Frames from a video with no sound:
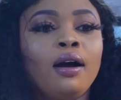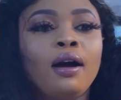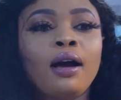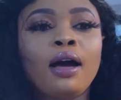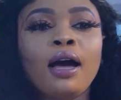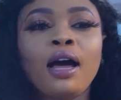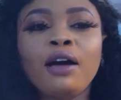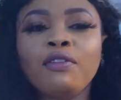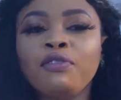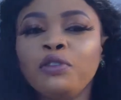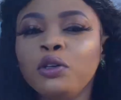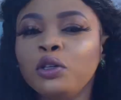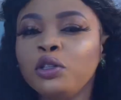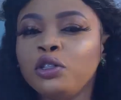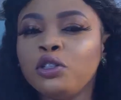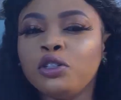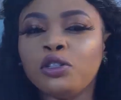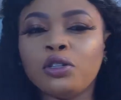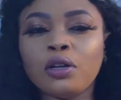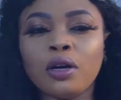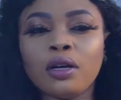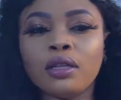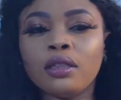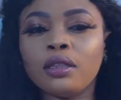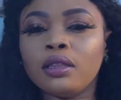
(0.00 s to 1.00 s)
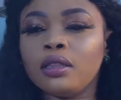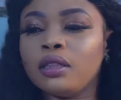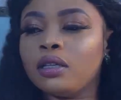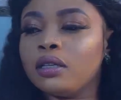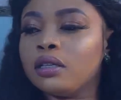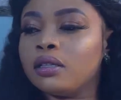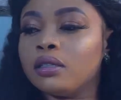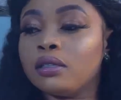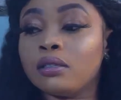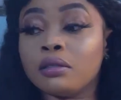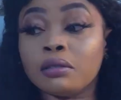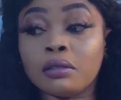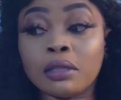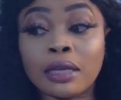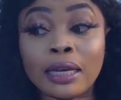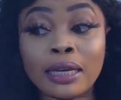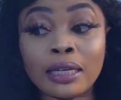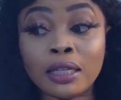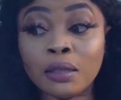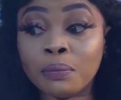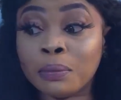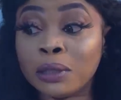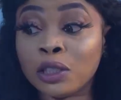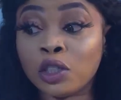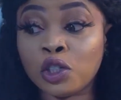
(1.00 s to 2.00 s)
Have you done this
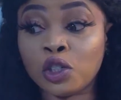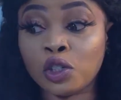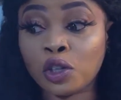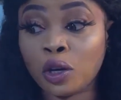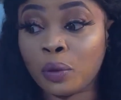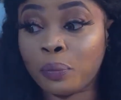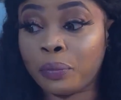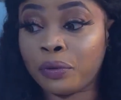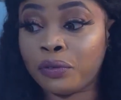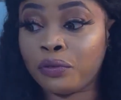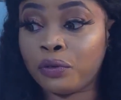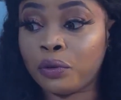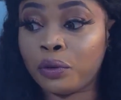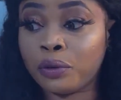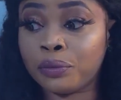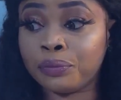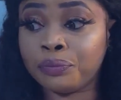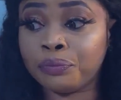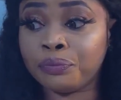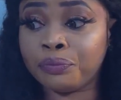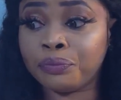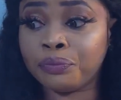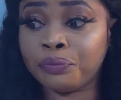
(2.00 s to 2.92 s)
gateman job before?